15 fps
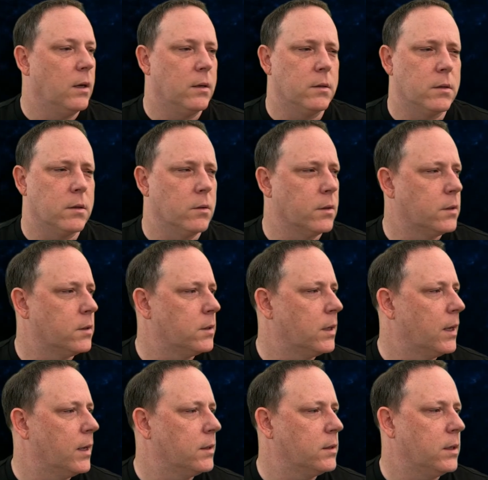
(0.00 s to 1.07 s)
And so it
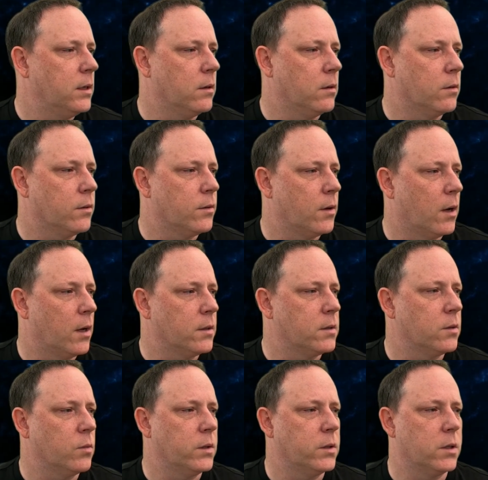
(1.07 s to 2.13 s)
says here,
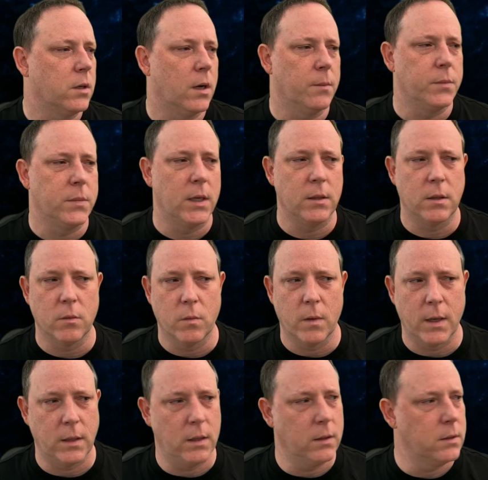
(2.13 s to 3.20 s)
thoughts, we should update the
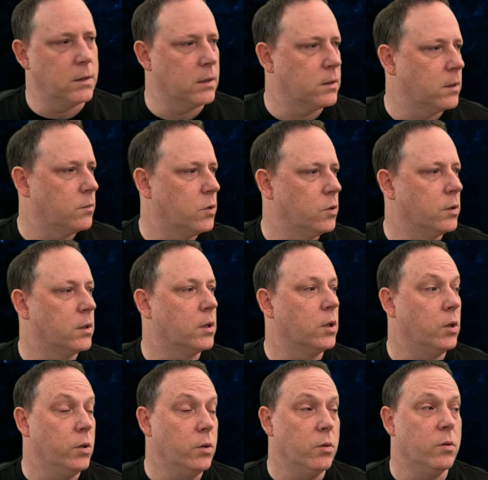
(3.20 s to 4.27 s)
ranking system to
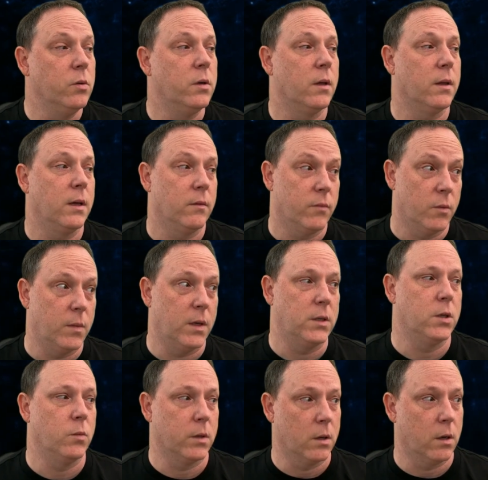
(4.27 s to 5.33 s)
include the
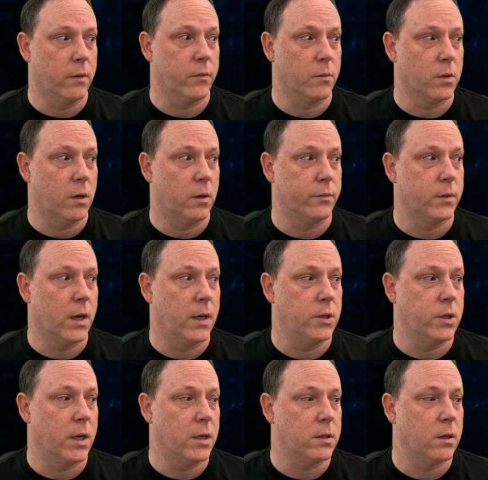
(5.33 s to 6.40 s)
information we got from Golf
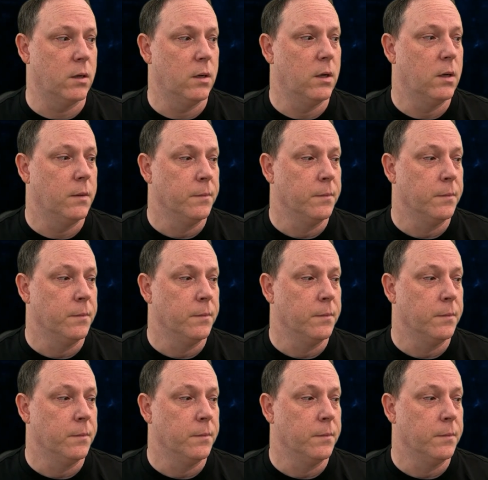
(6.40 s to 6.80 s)
Digest.